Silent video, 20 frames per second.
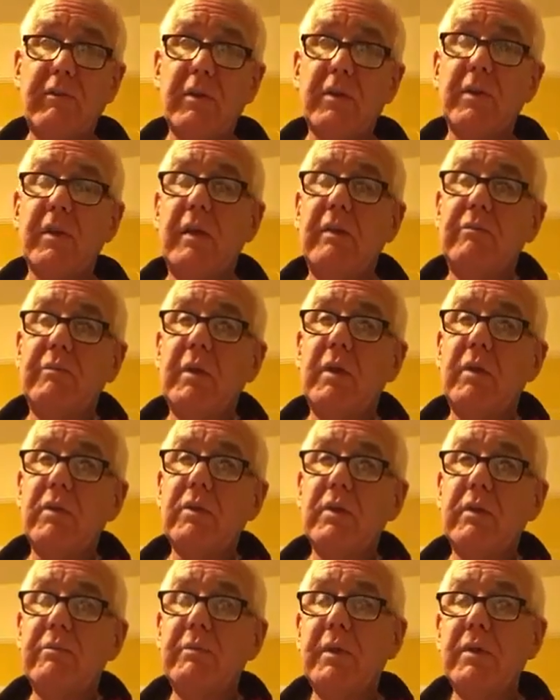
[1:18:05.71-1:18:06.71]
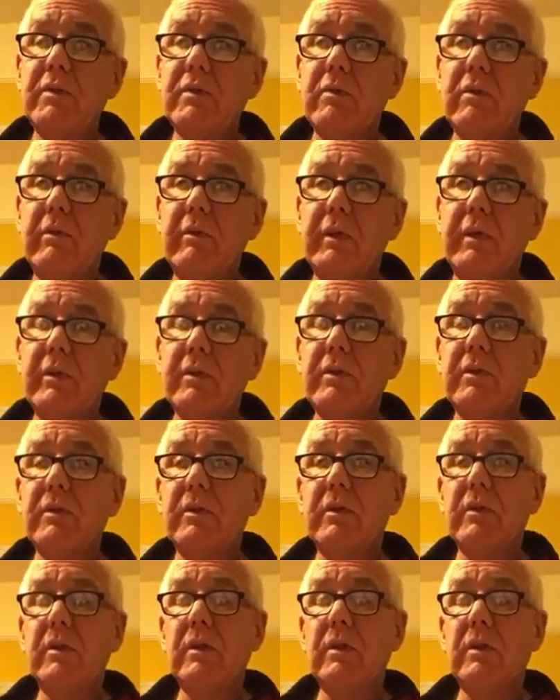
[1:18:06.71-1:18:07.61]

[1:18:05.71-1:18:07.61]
received, because you've been screwing us.